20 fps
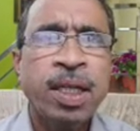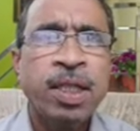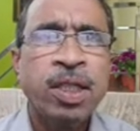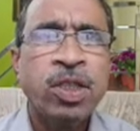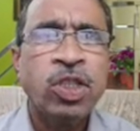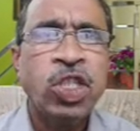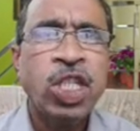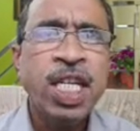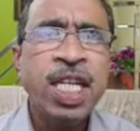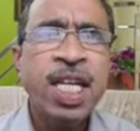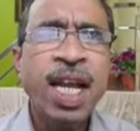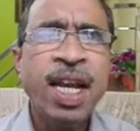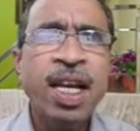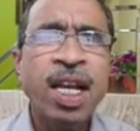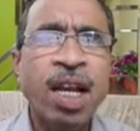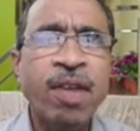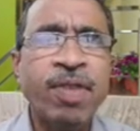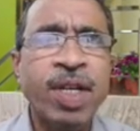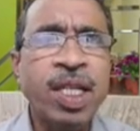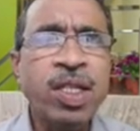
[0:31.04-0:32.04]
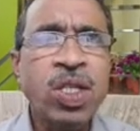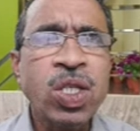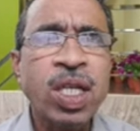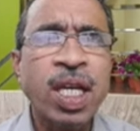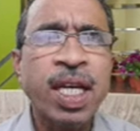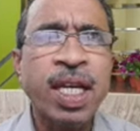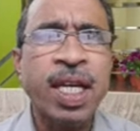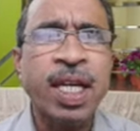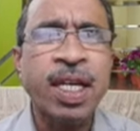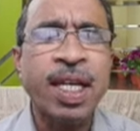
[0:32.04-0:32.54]
G. N.
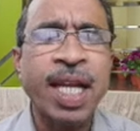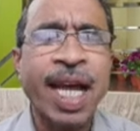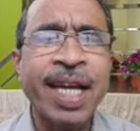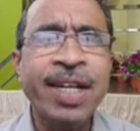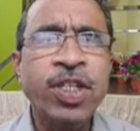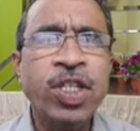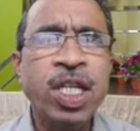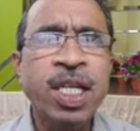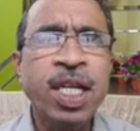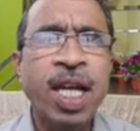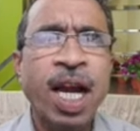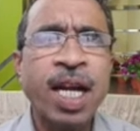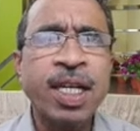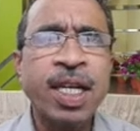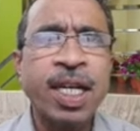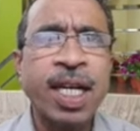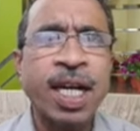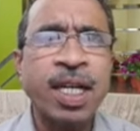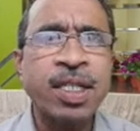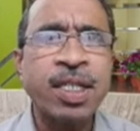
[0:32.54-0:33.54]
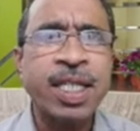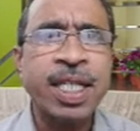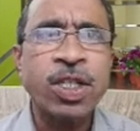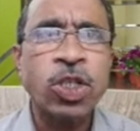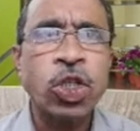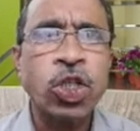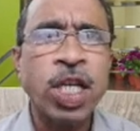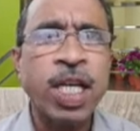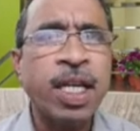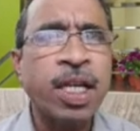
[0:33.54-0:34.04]
Lewis in
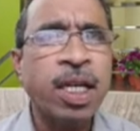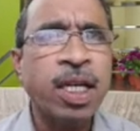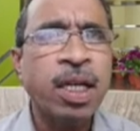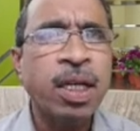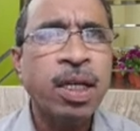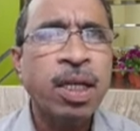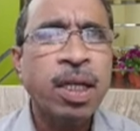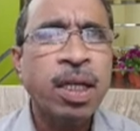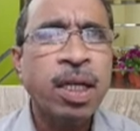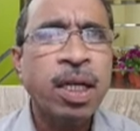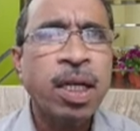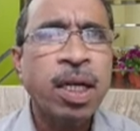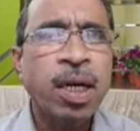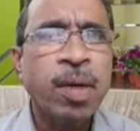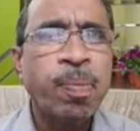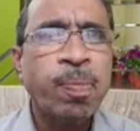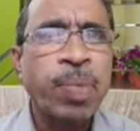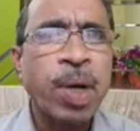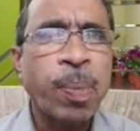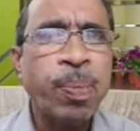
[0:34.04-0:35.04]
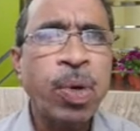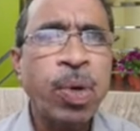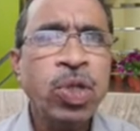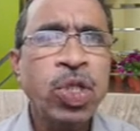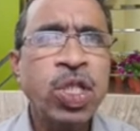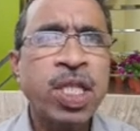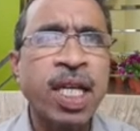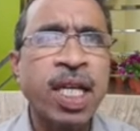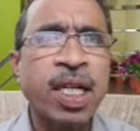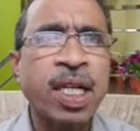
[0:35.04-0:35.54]
1916
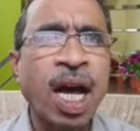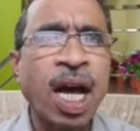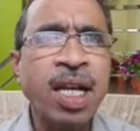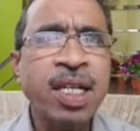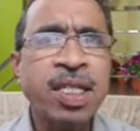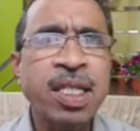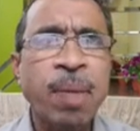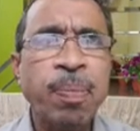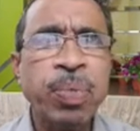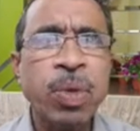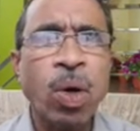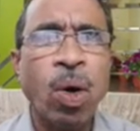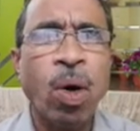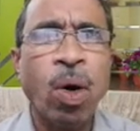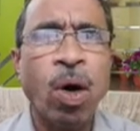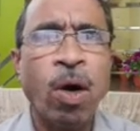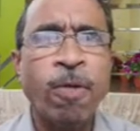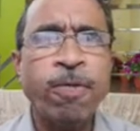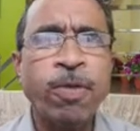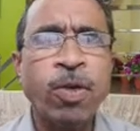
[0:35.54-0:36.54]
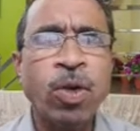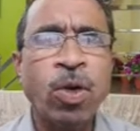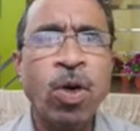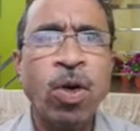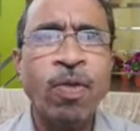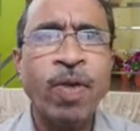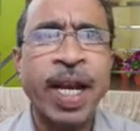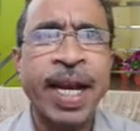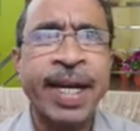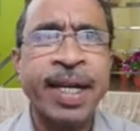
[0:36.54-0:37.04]
proposed the concept of
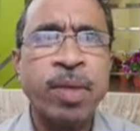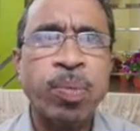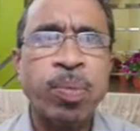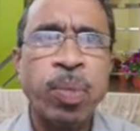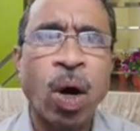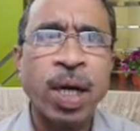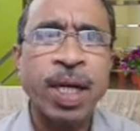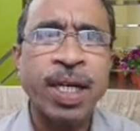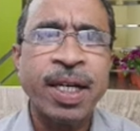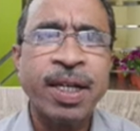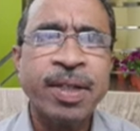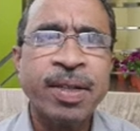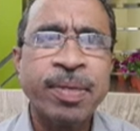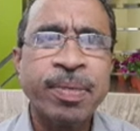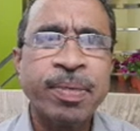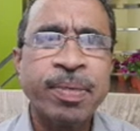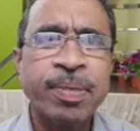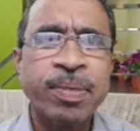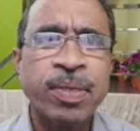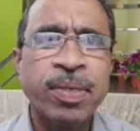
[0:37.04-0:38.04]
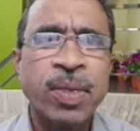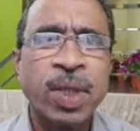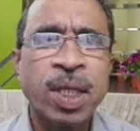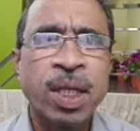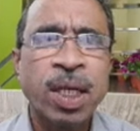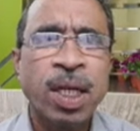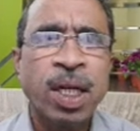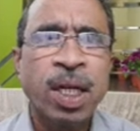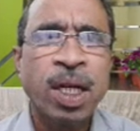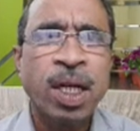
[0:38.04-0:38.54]
covalent bond.
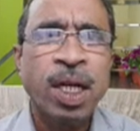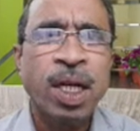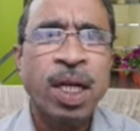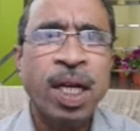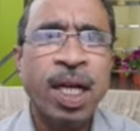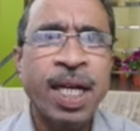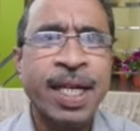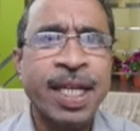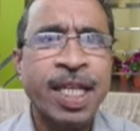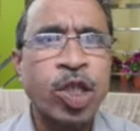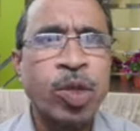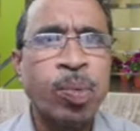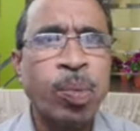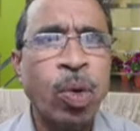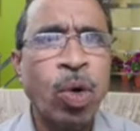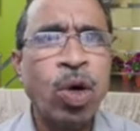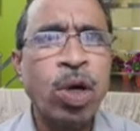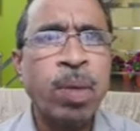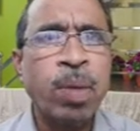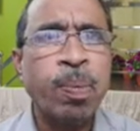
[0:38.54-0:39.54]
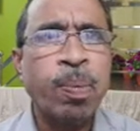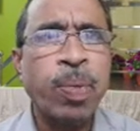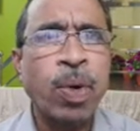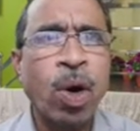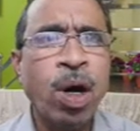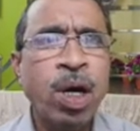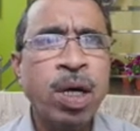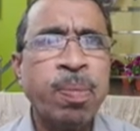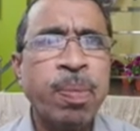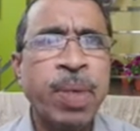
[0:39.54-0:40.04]
It is more
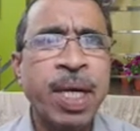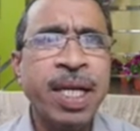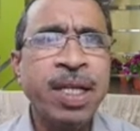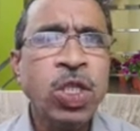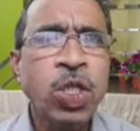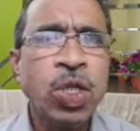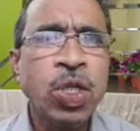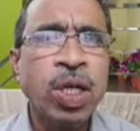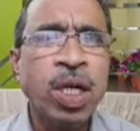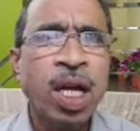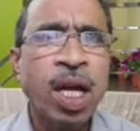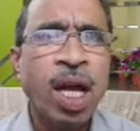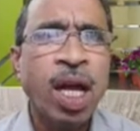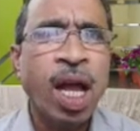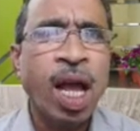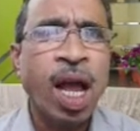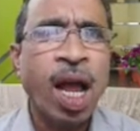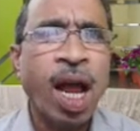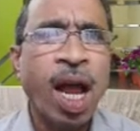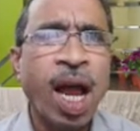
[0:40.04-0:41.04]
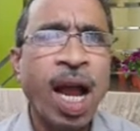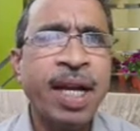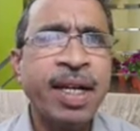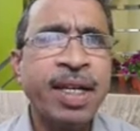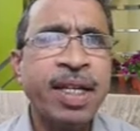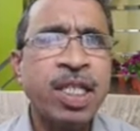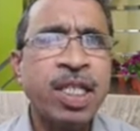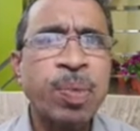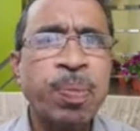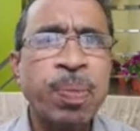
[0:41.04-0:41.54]
broad-based and
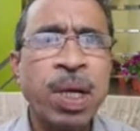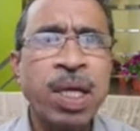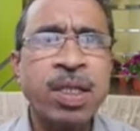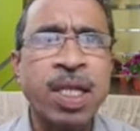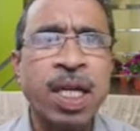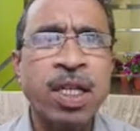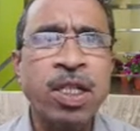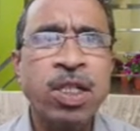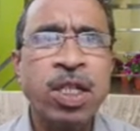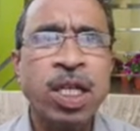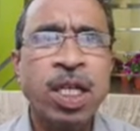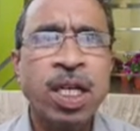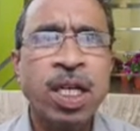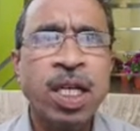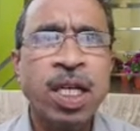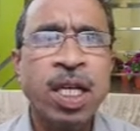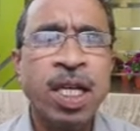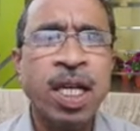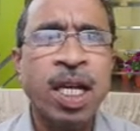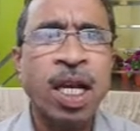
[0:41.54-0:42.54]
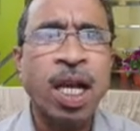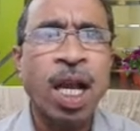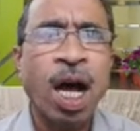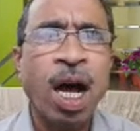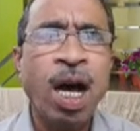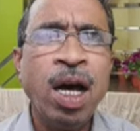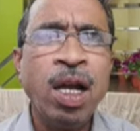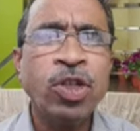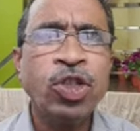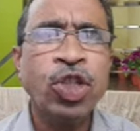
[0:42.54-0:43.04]
is present in
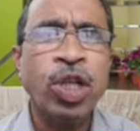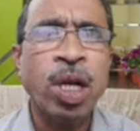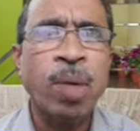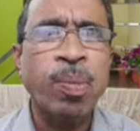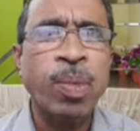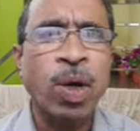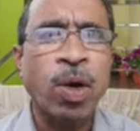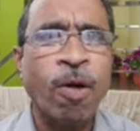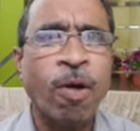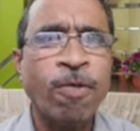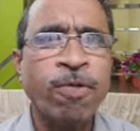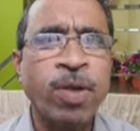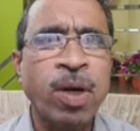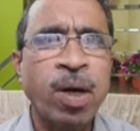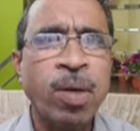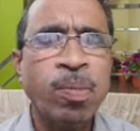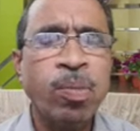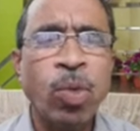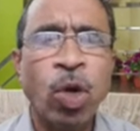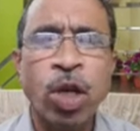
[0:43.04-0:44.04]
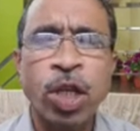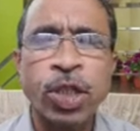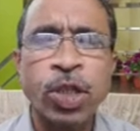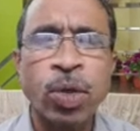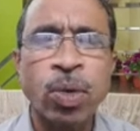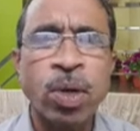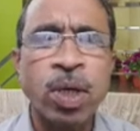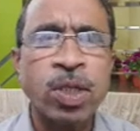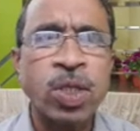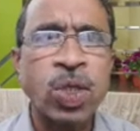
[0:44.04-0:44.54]
large number of
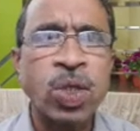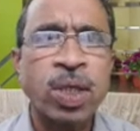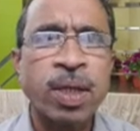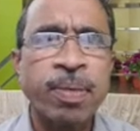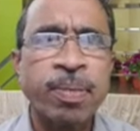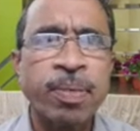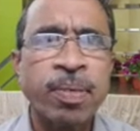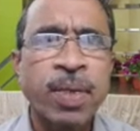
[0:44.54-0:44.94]
molecules.